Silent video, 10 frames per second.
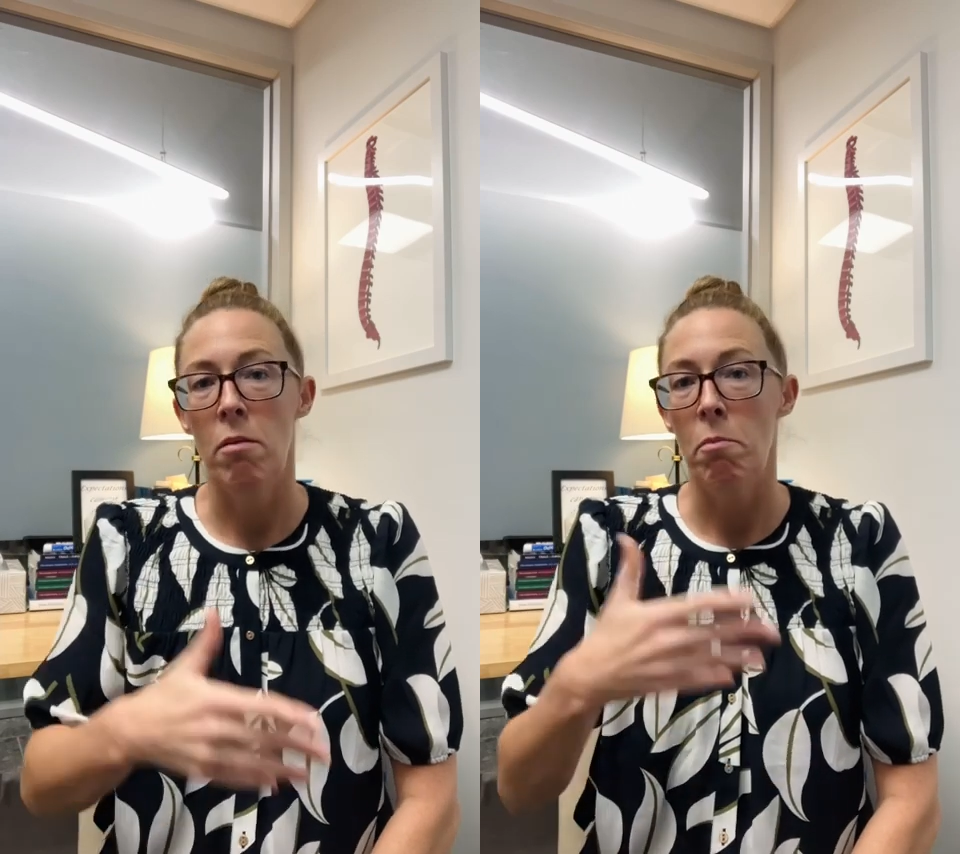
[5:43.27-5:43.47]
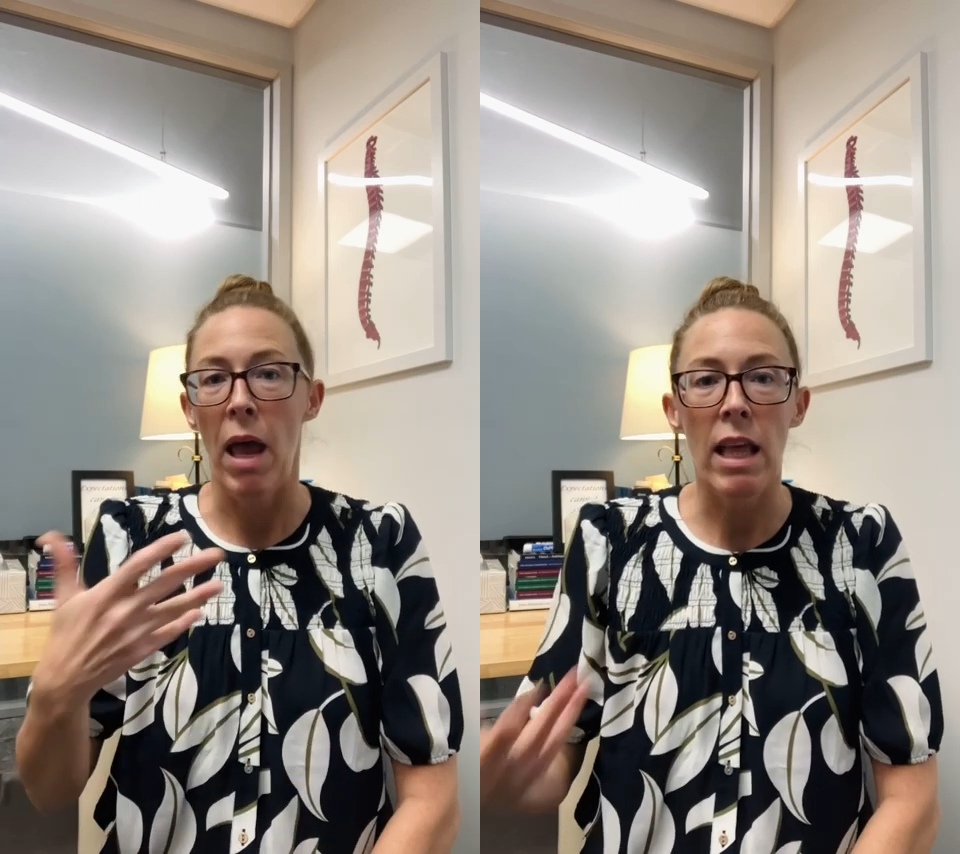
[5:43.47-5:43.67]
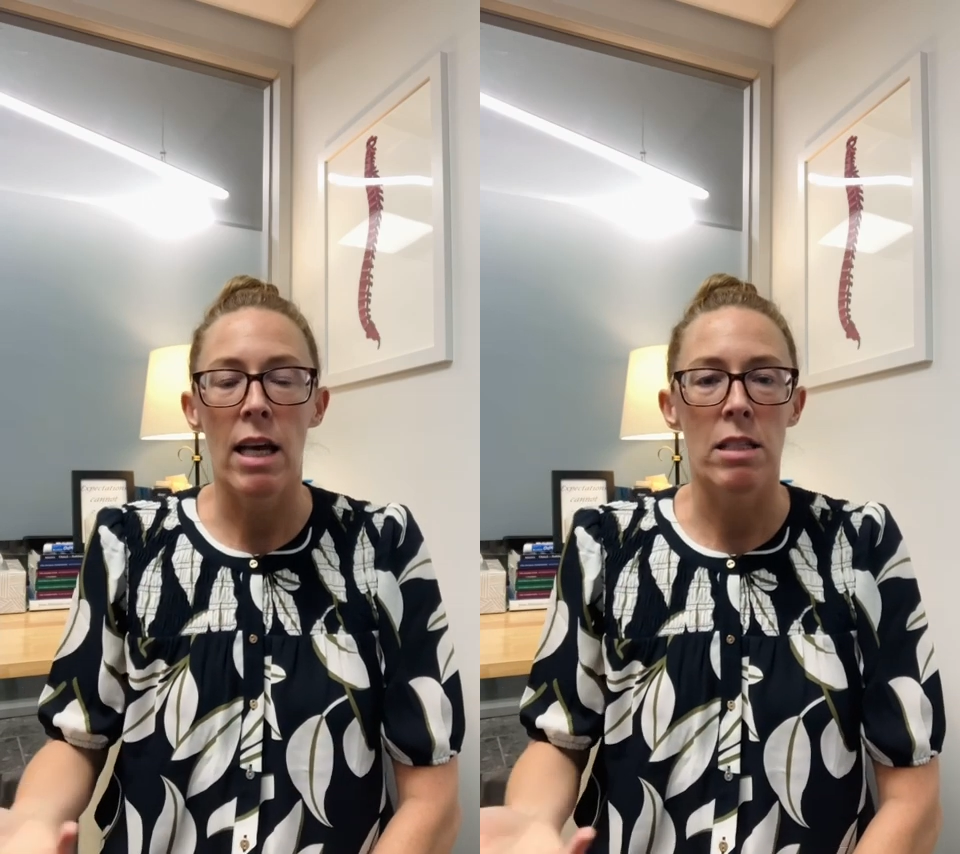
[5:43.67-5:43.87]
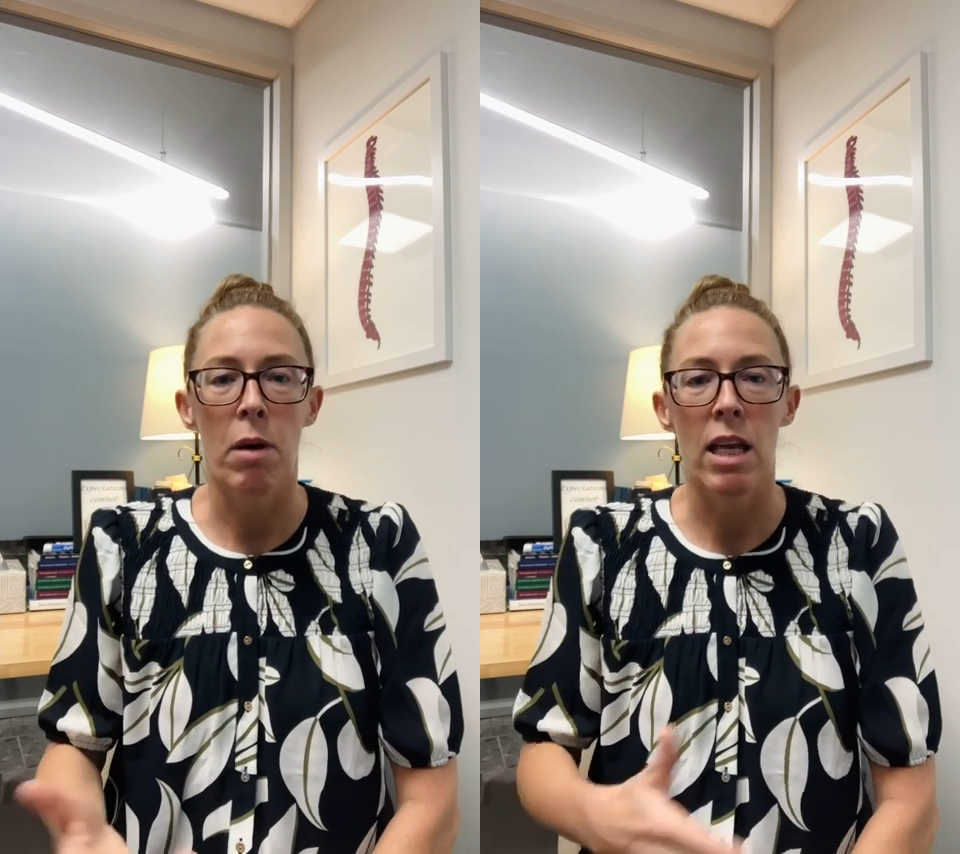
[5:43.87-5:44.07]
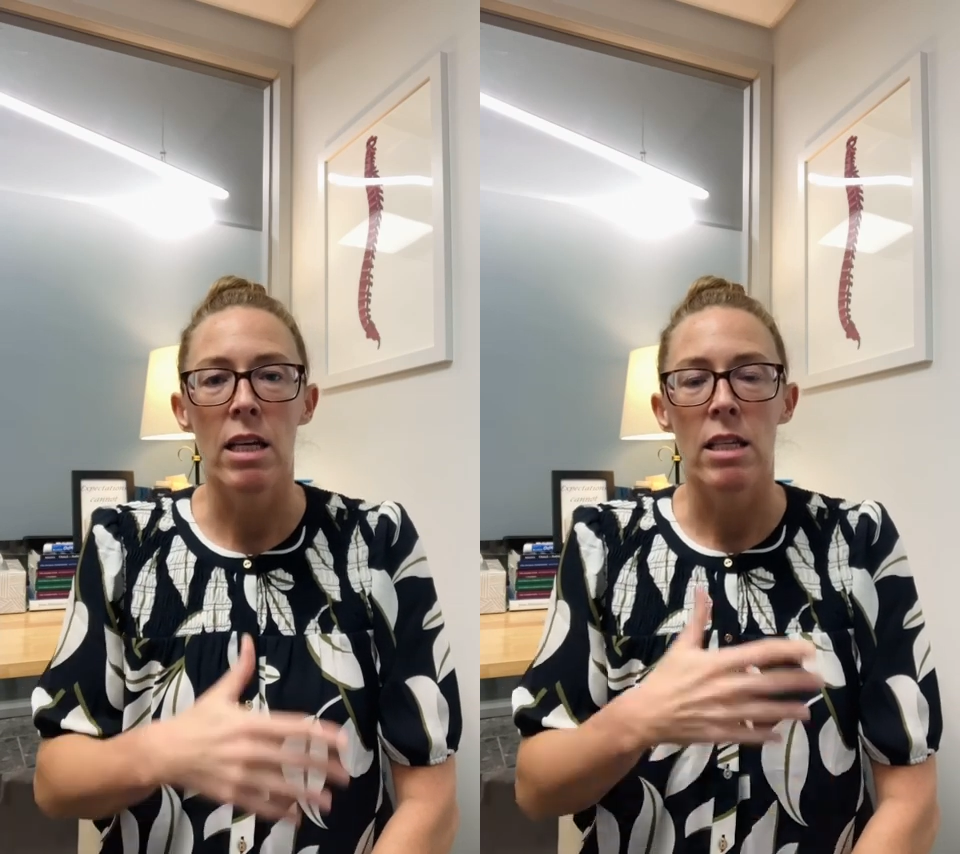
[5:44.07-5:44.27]
pay less
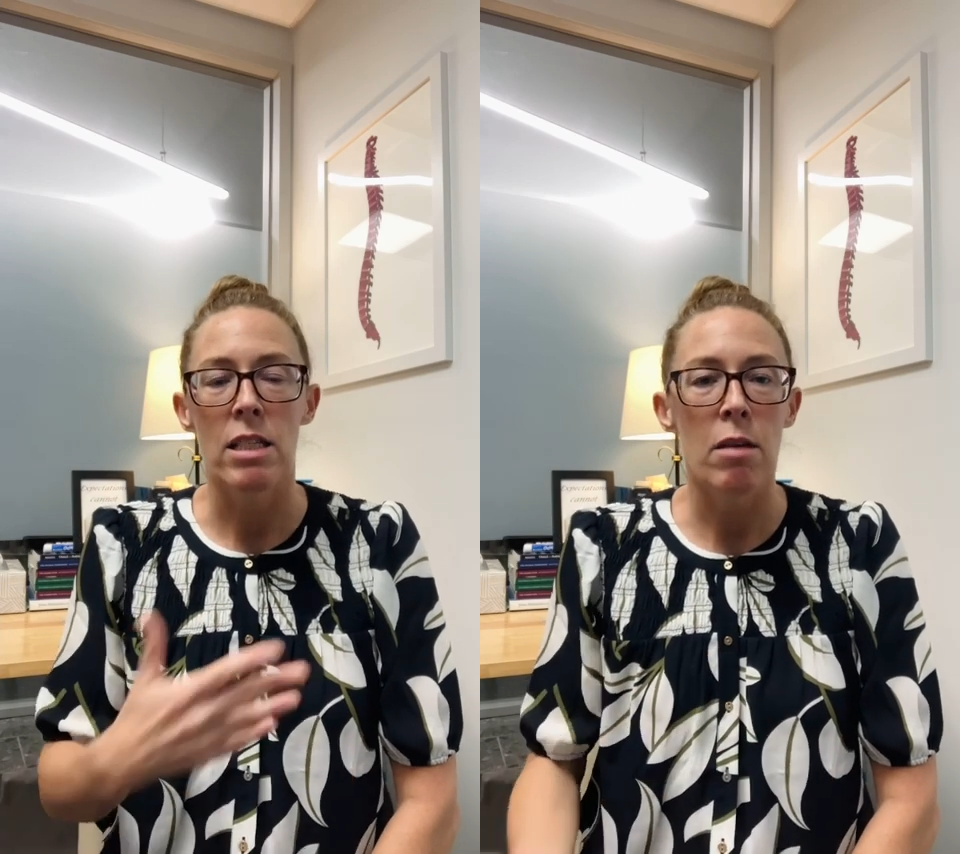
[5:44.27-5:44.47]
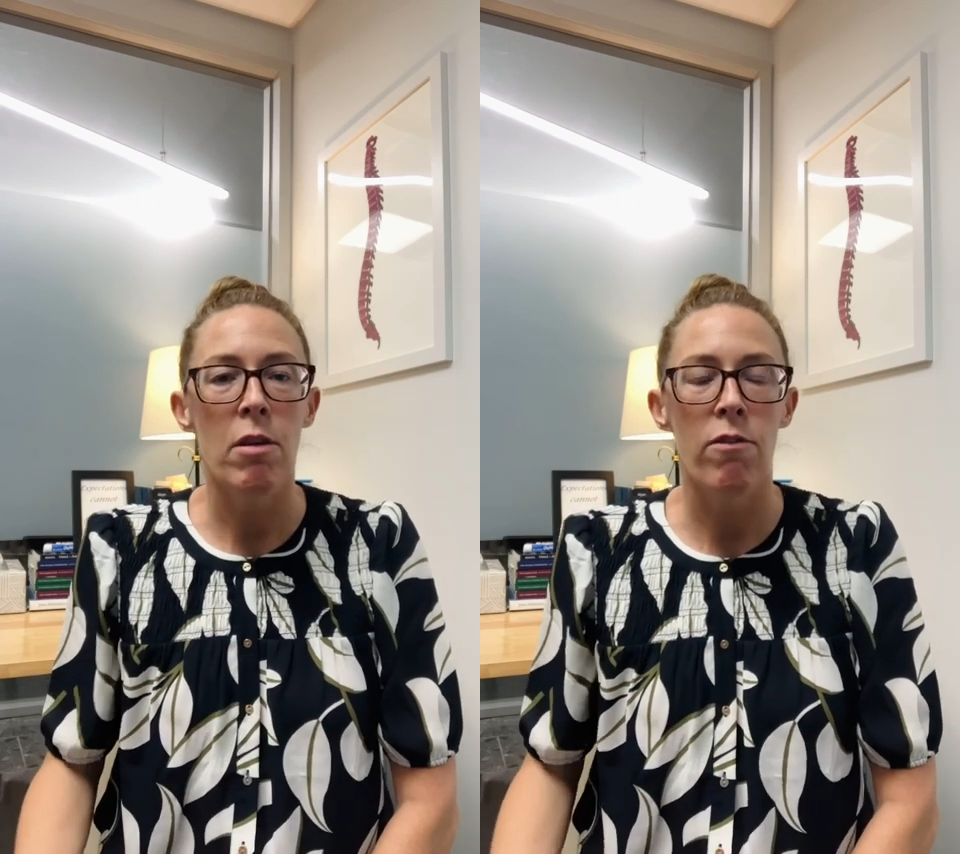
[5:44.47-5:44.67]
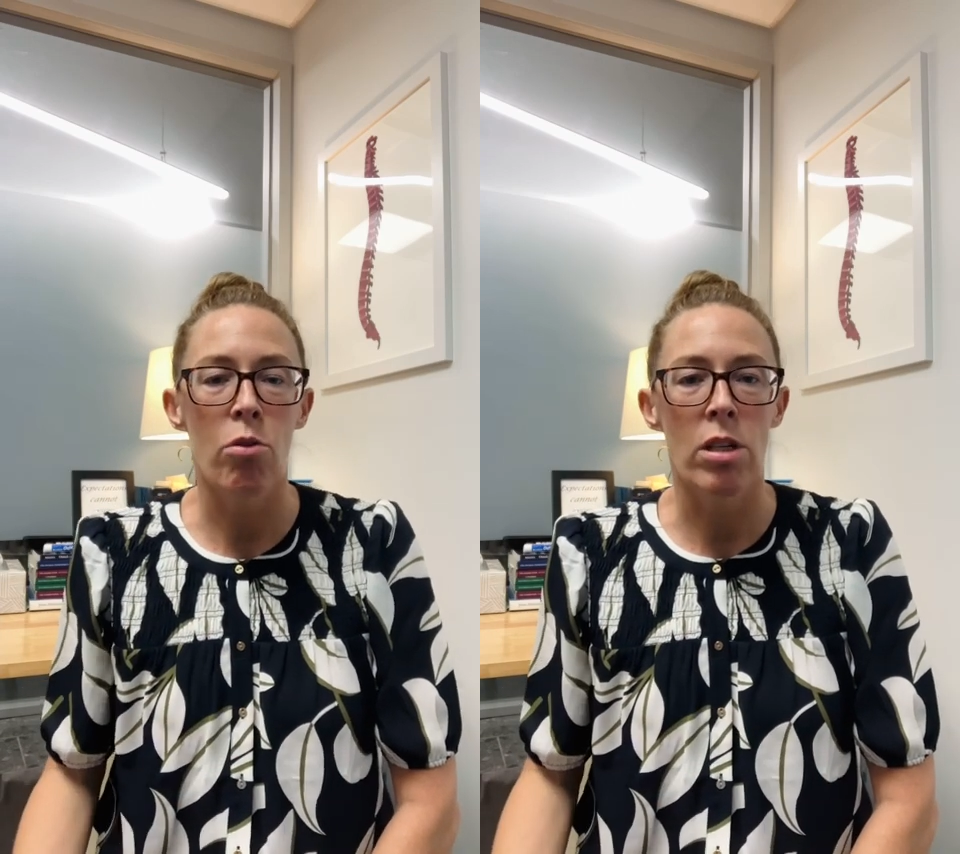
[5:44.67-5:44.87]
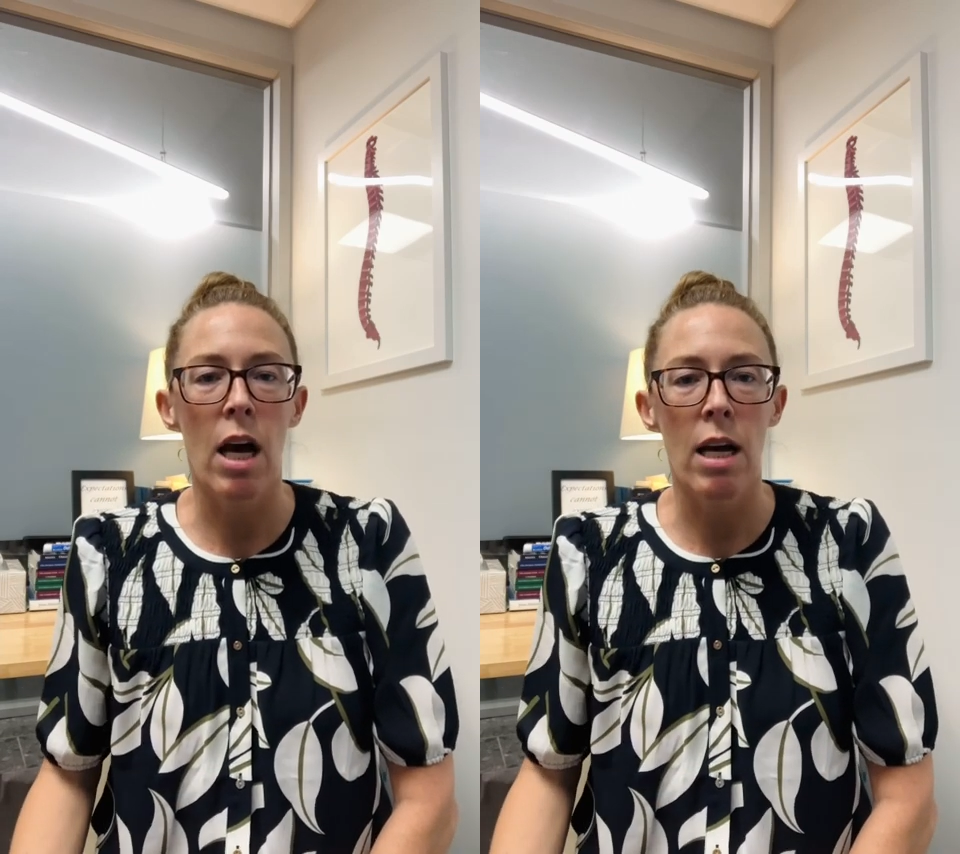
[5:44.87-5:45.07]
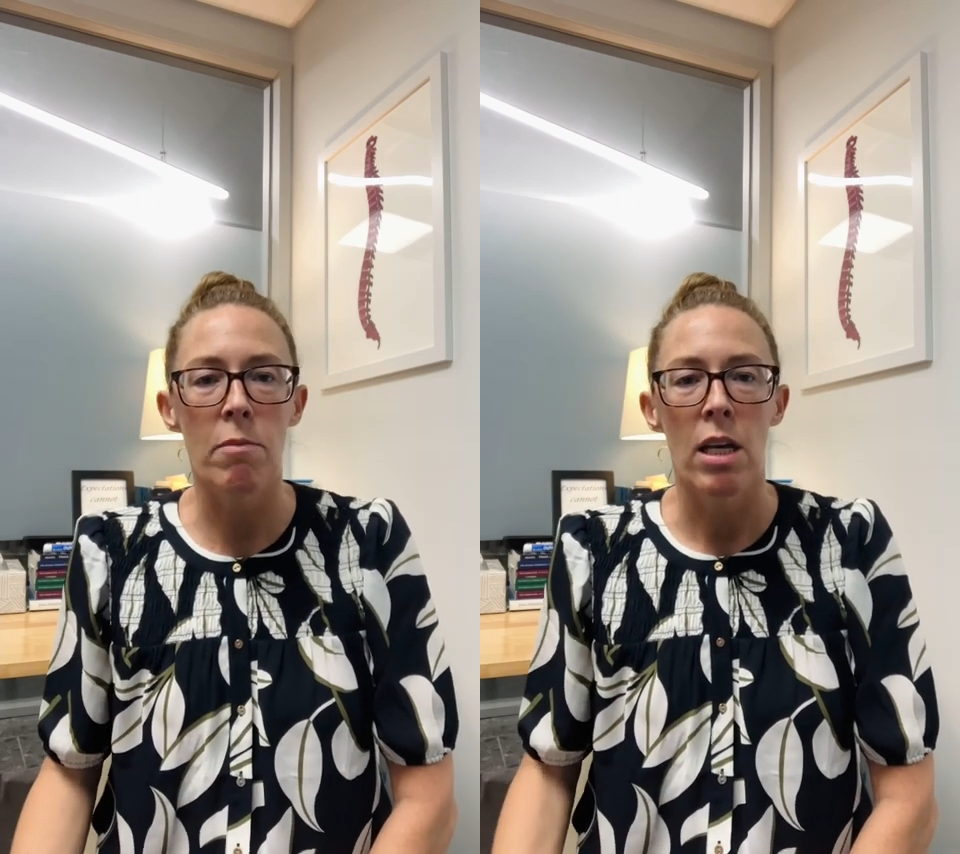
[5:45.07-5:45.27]
money, see me fewer
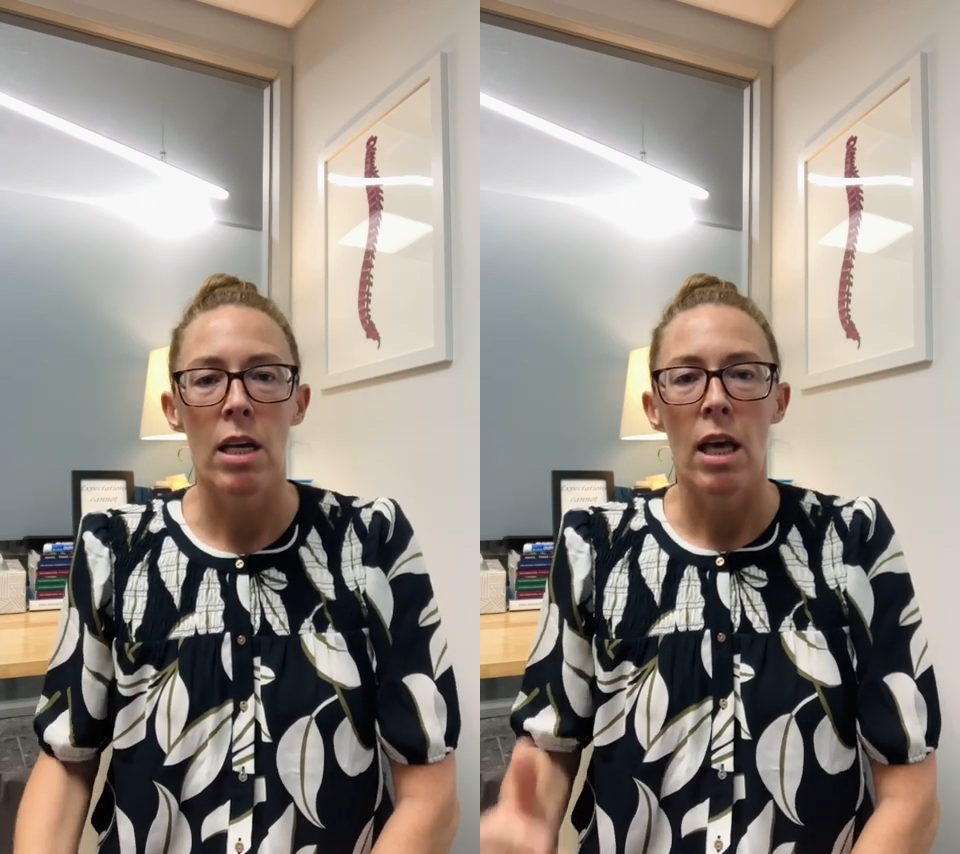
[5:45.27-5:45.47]
times,